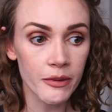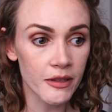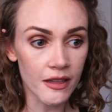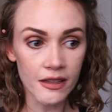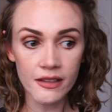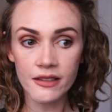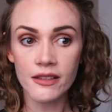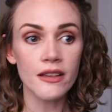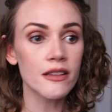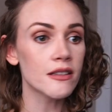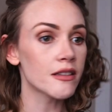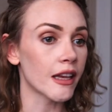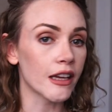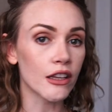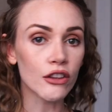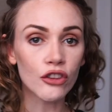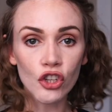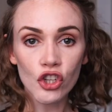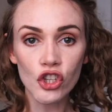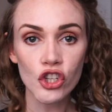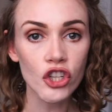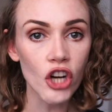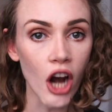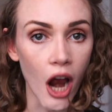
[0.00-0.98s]
This is like
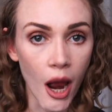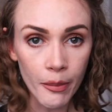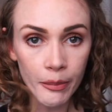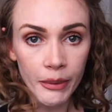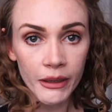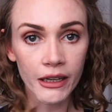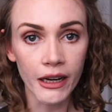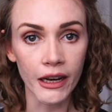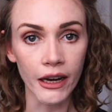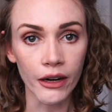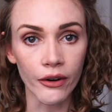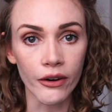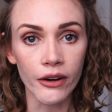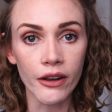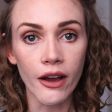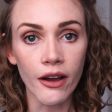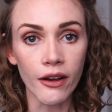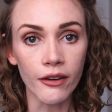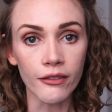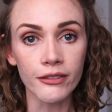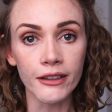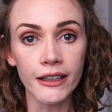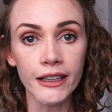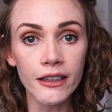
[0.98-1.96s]
the shopping area
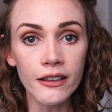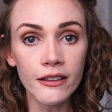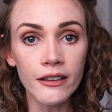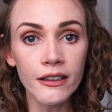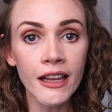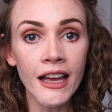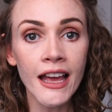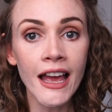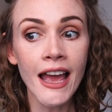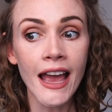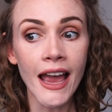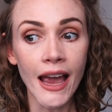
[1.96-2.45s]
of Lille,